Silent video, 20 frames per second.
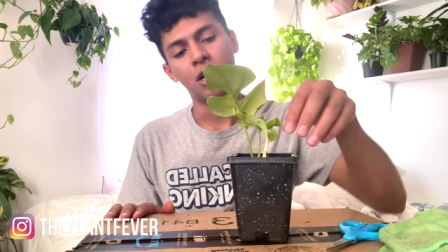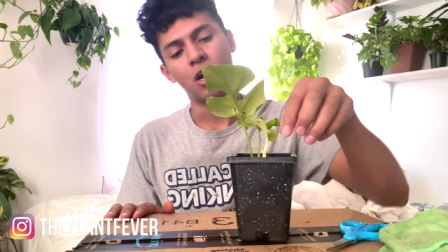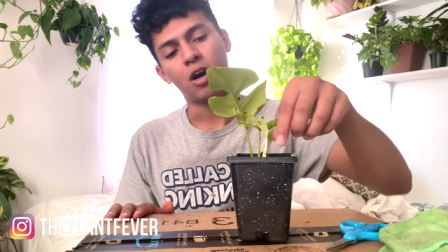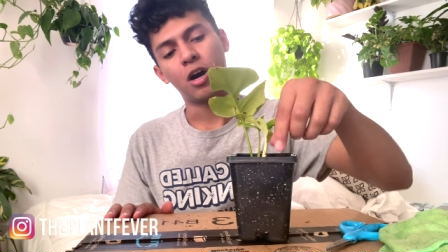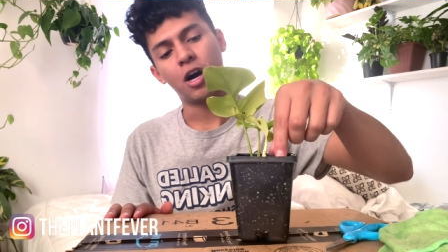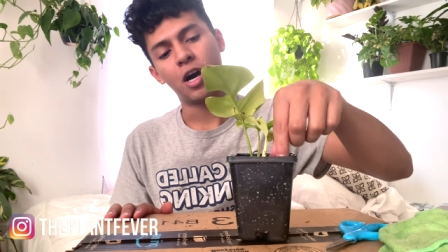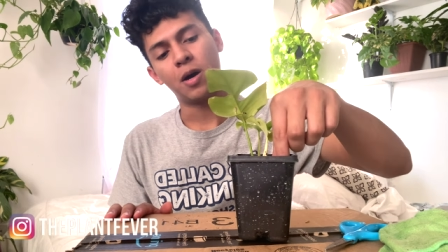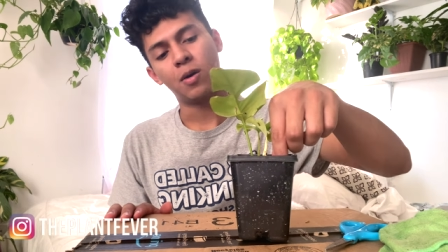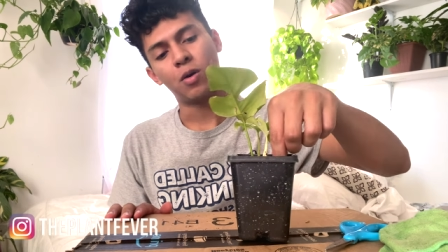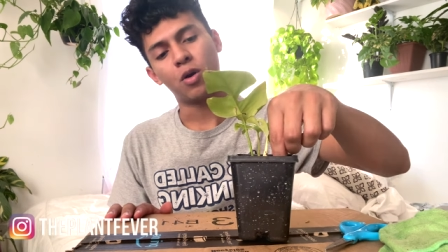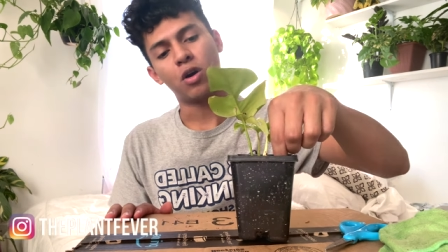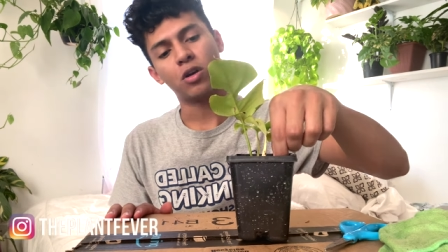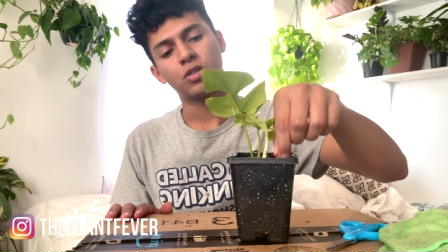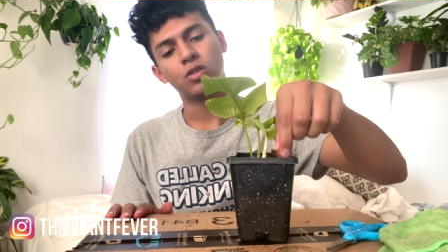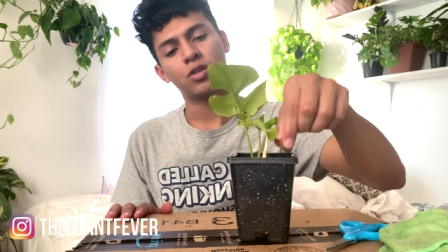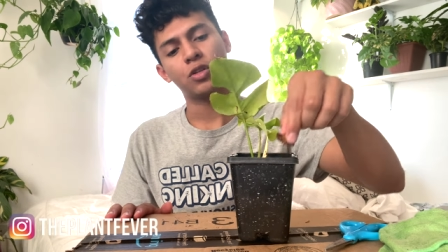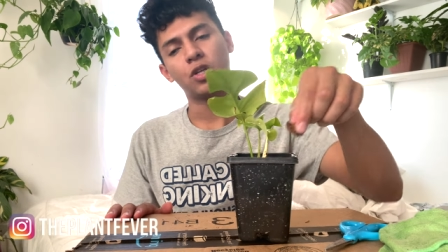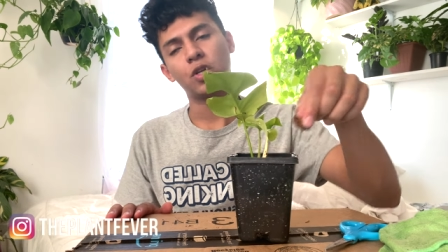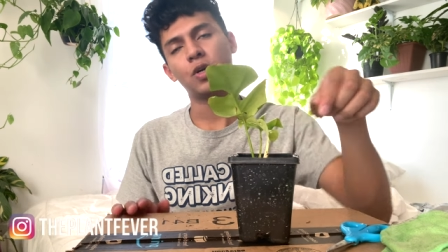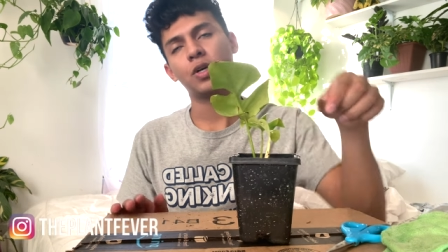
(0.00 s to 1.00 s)
Uh,
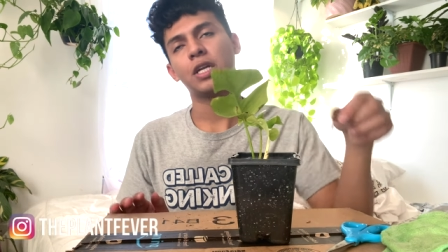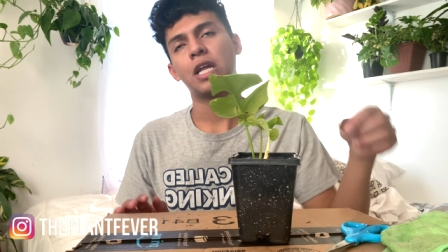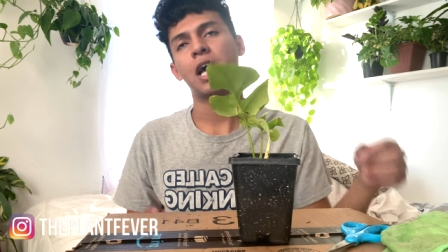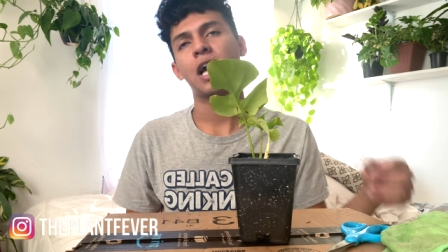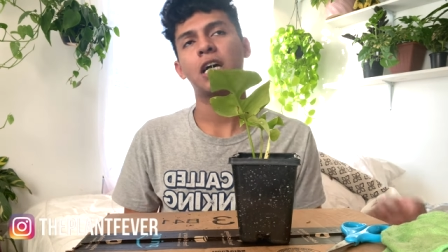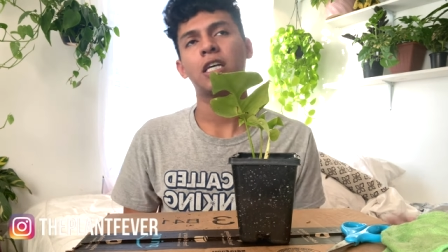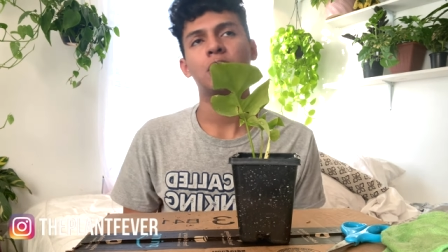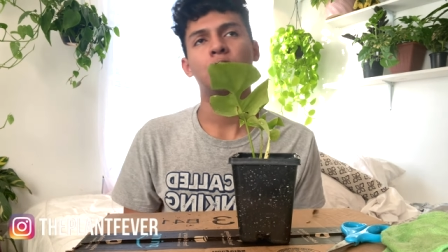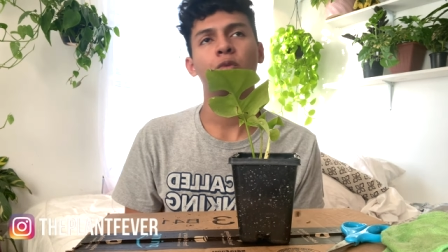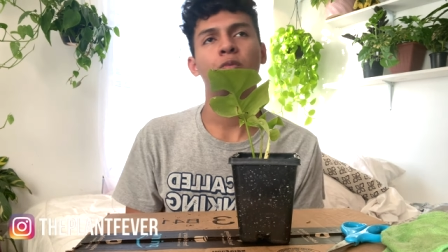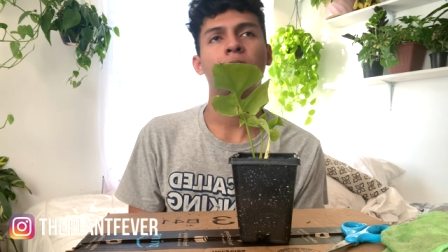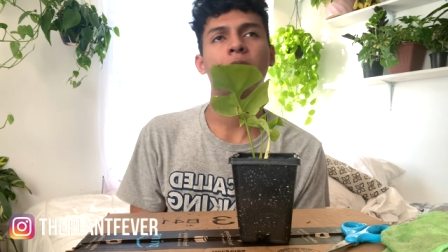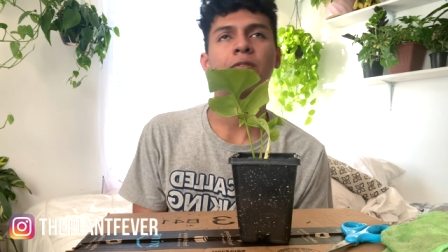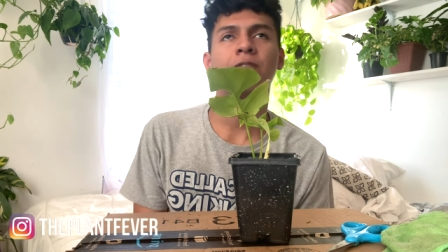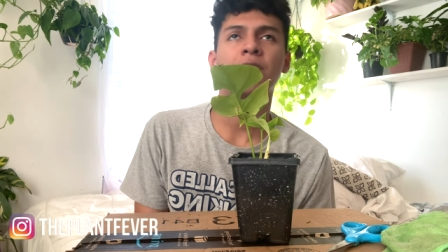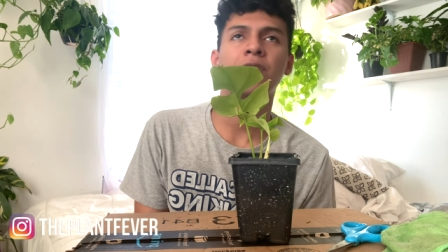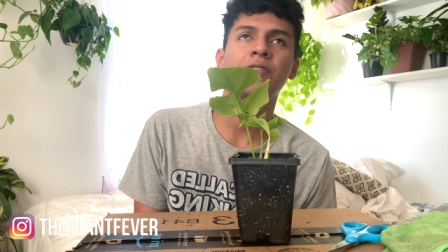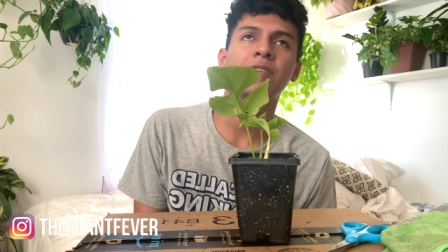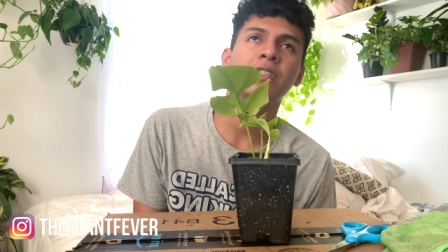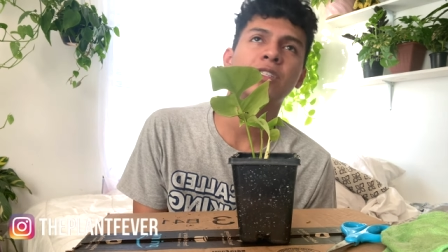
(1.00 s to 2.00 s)
also known as
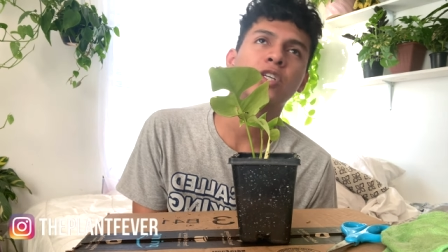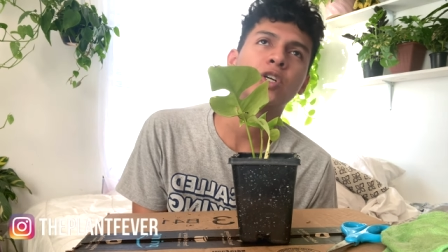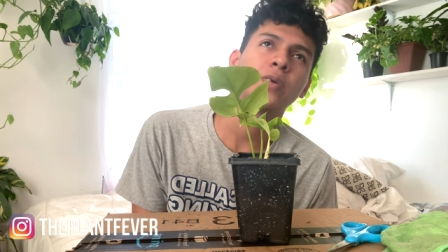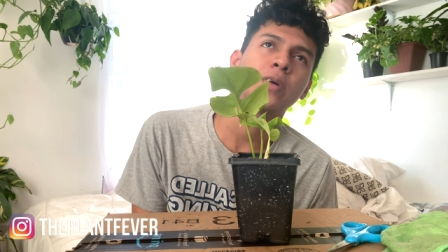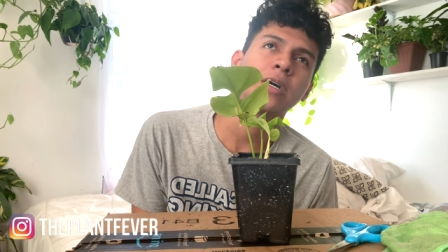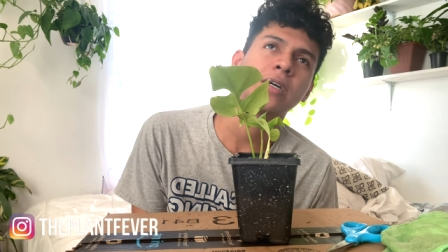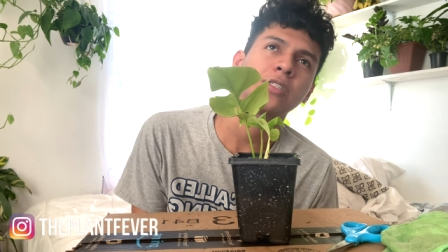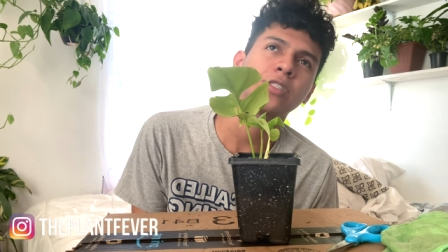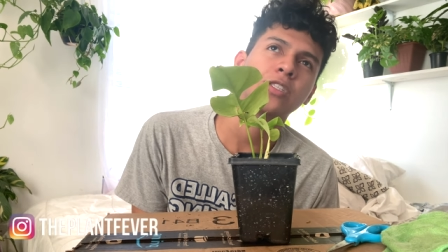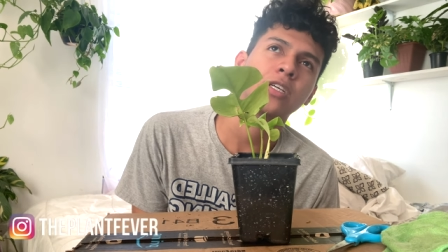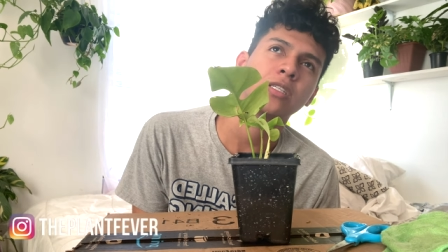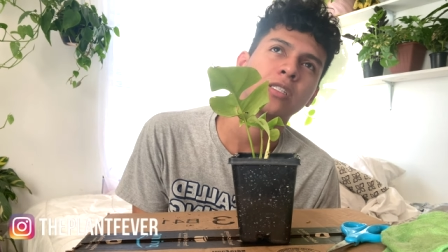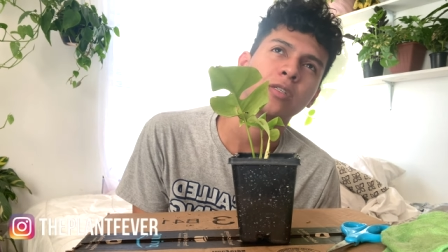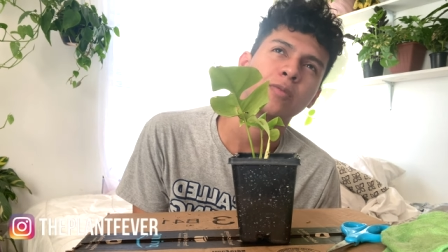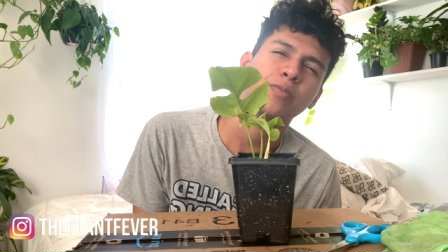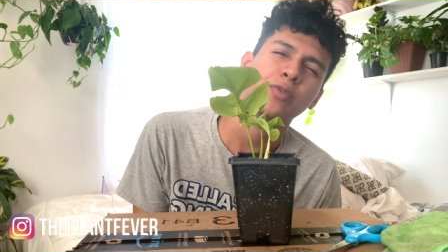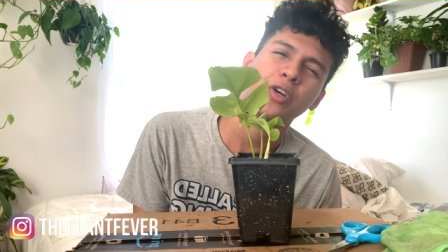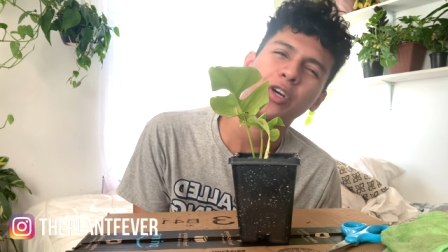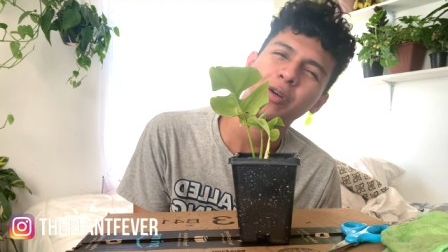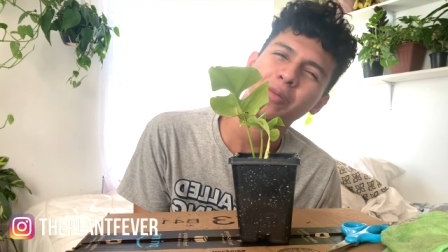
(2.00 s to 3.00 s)
Rhaphidophora
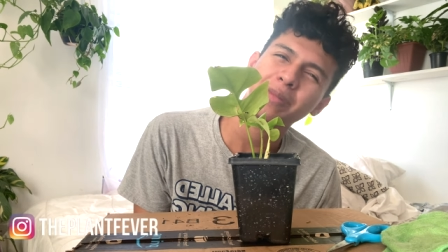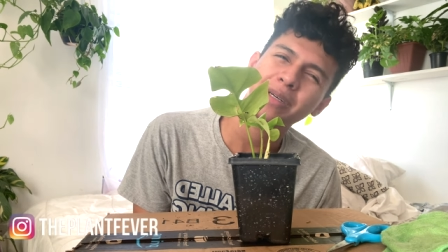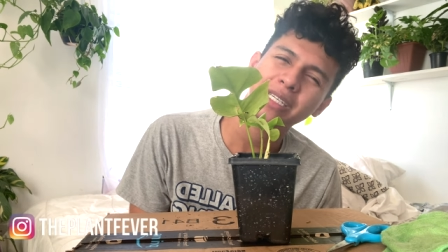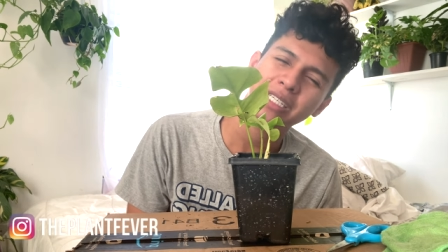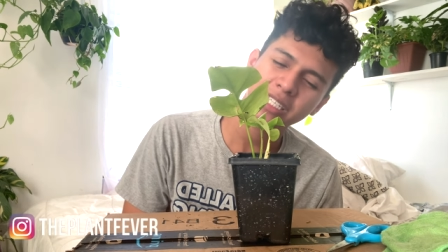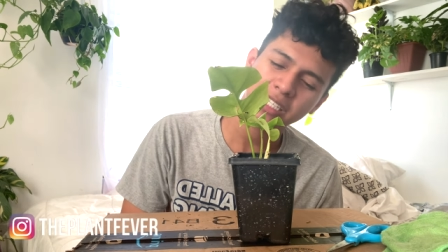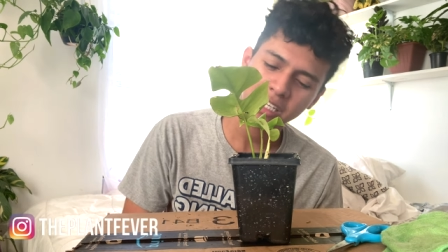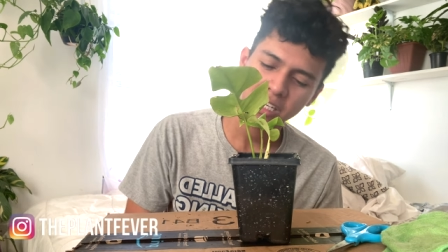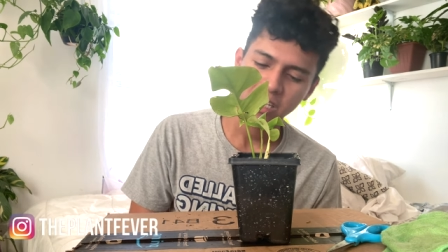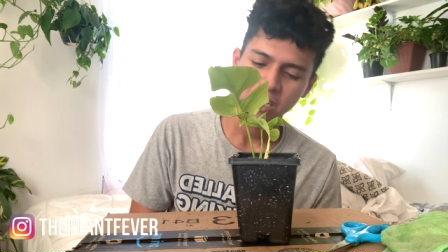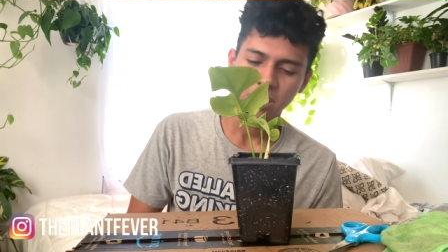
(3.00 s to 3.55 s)
tetrasperma.